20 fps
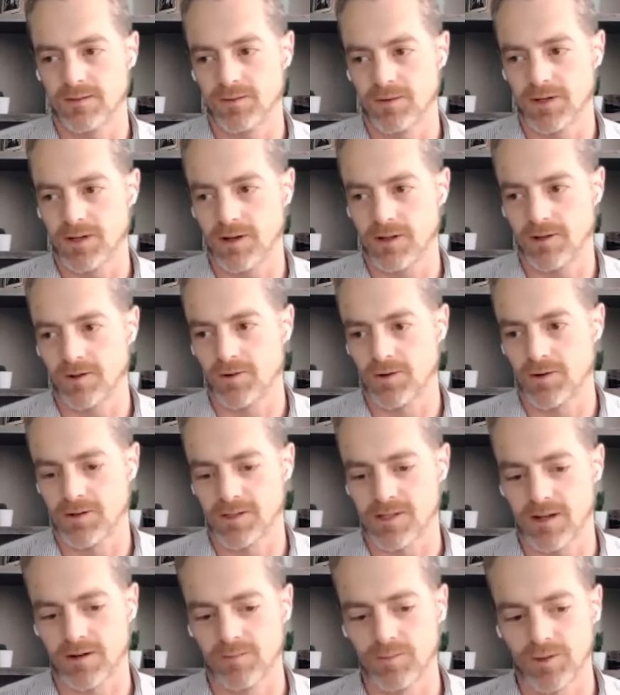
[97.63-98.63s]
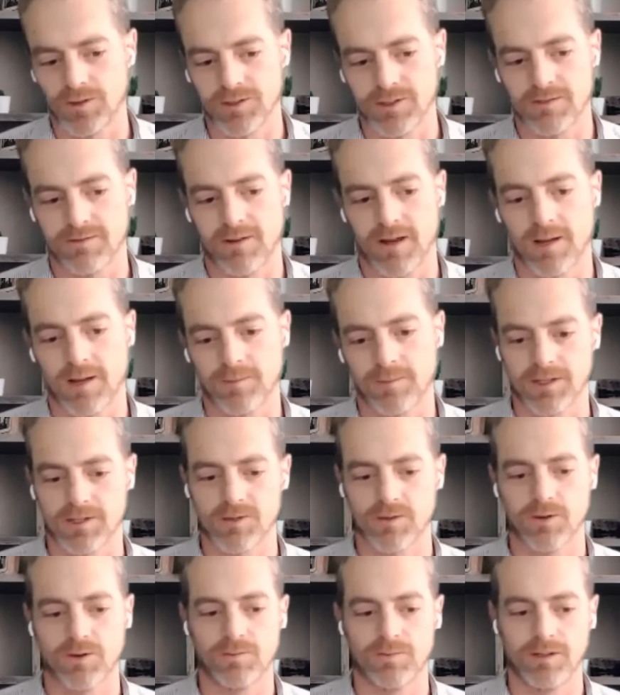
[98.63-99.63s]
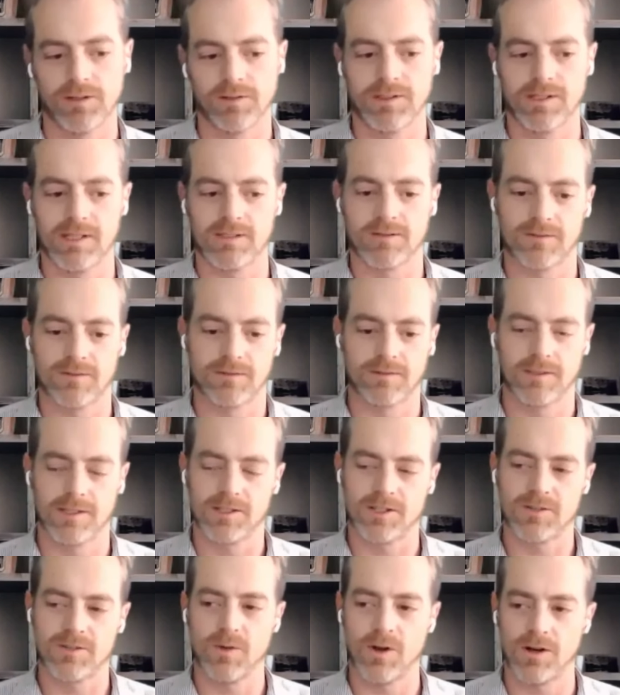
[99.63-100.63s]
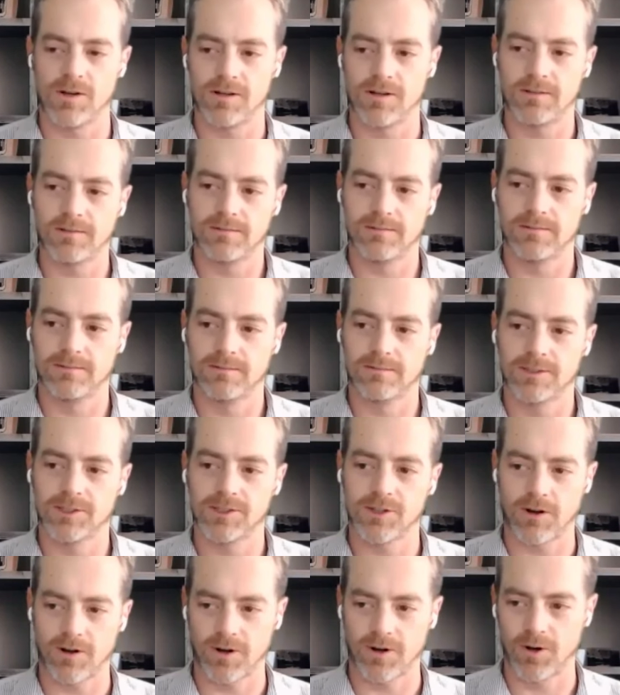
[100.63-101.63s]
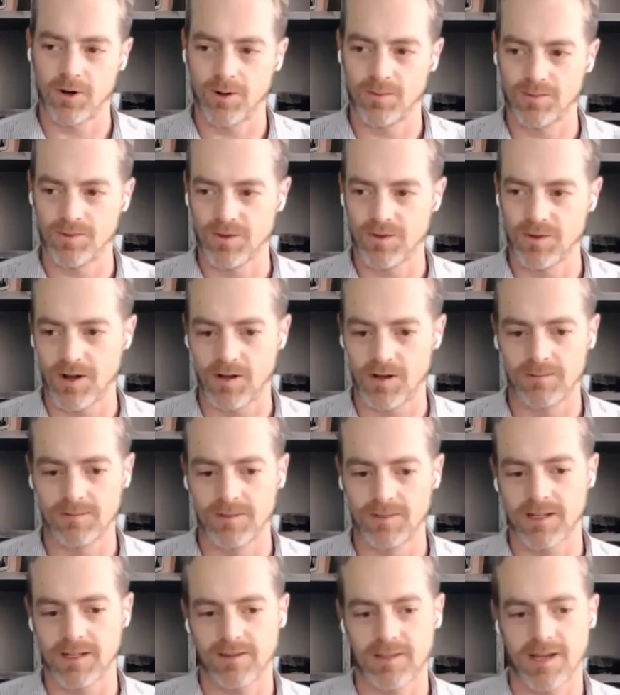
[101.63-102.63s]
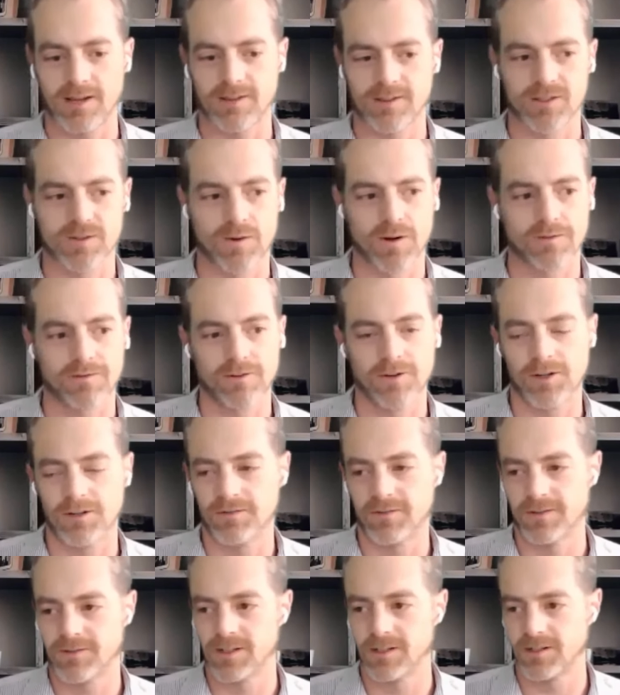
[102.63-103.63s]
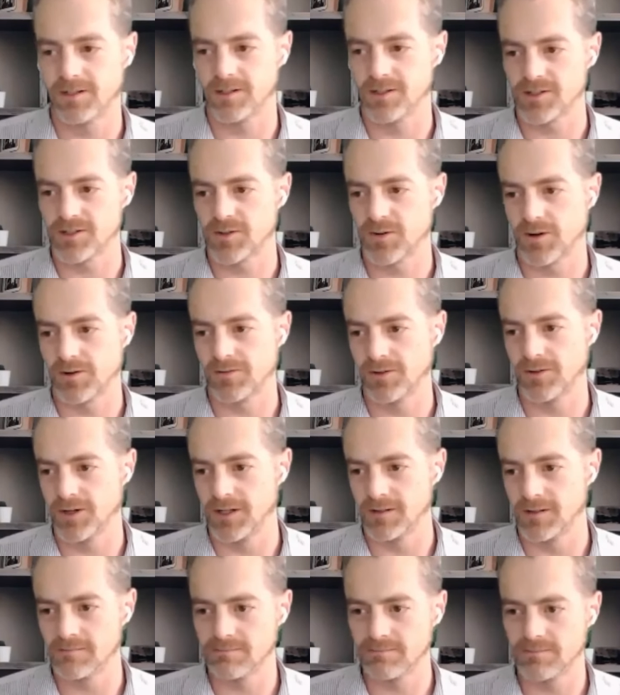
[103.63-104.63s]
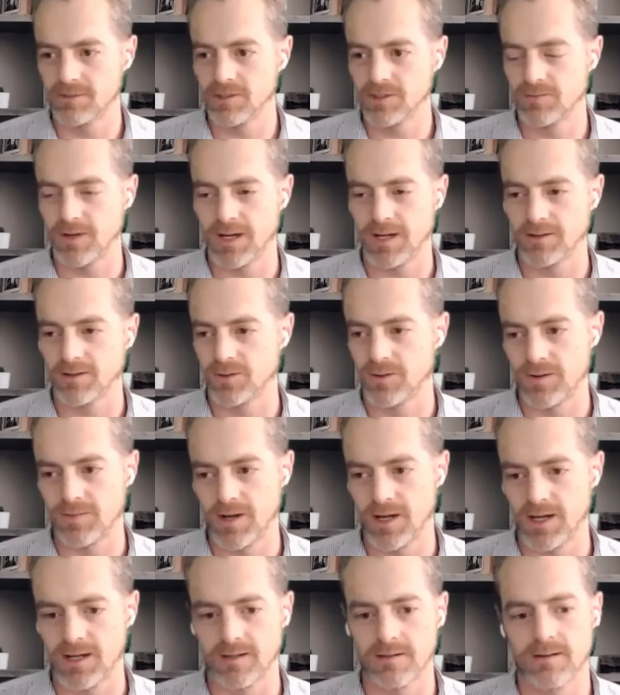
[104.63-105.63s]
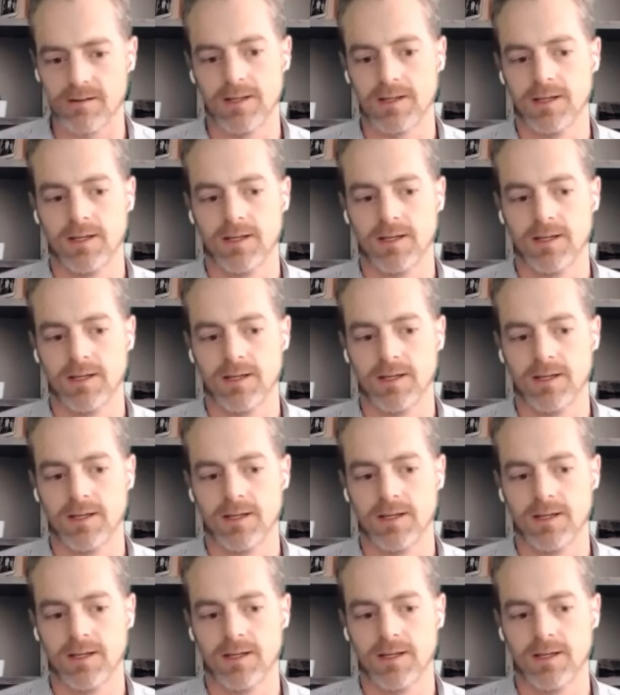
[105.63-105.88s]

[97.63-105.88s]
We call it horizontal multifamily. So we'll build these small starter homes, we call them, like 1,000 square foot, 1,500 square foot, 2 bed, 3 bed.